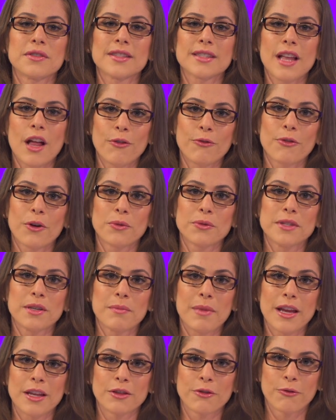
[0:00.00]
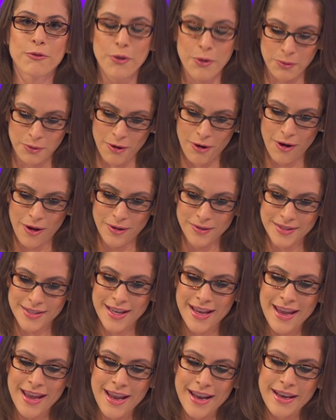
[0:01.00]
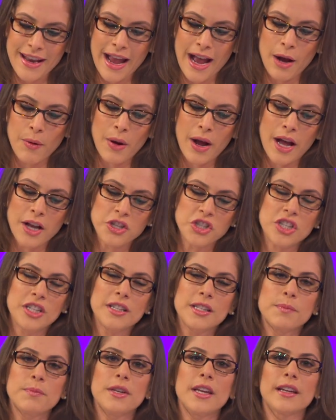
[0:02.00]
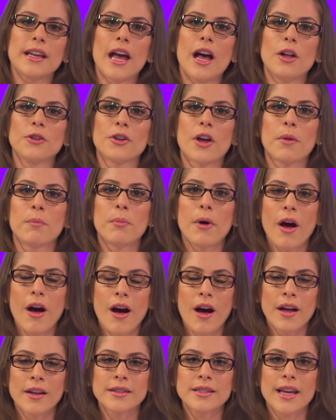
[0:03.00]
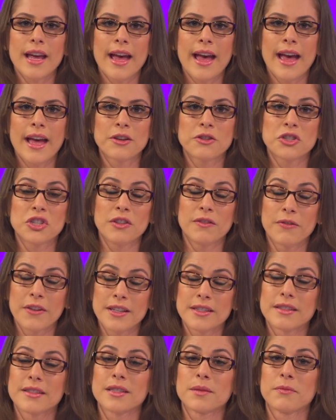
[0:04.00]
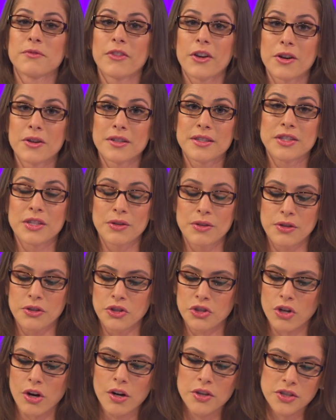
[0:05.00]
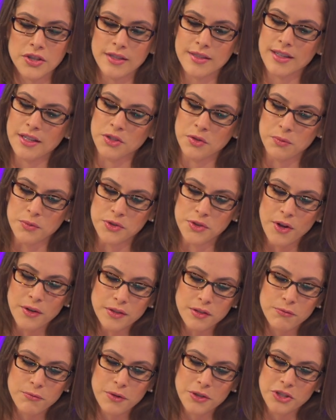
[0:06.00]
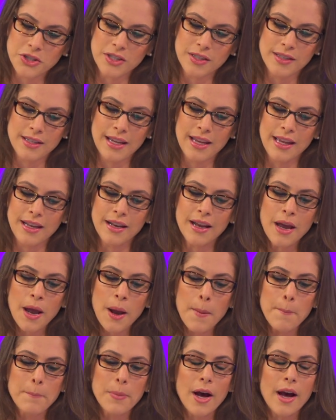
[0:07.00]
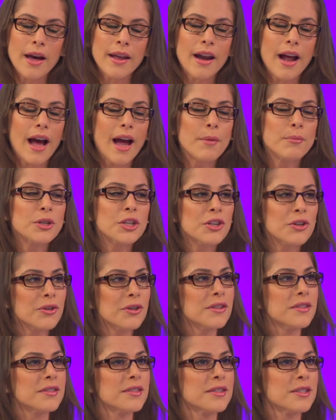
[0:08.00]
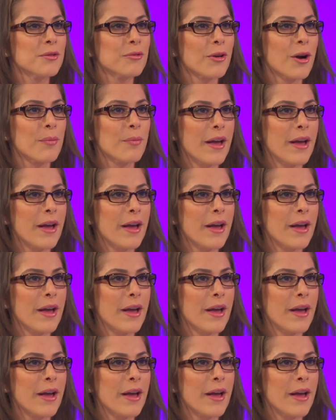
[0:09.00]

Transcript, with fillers: cell phone to make the phone calls. Now, she is being held on bond, and she faces some very serious charges as a result of what she did. But I'm curious to see what our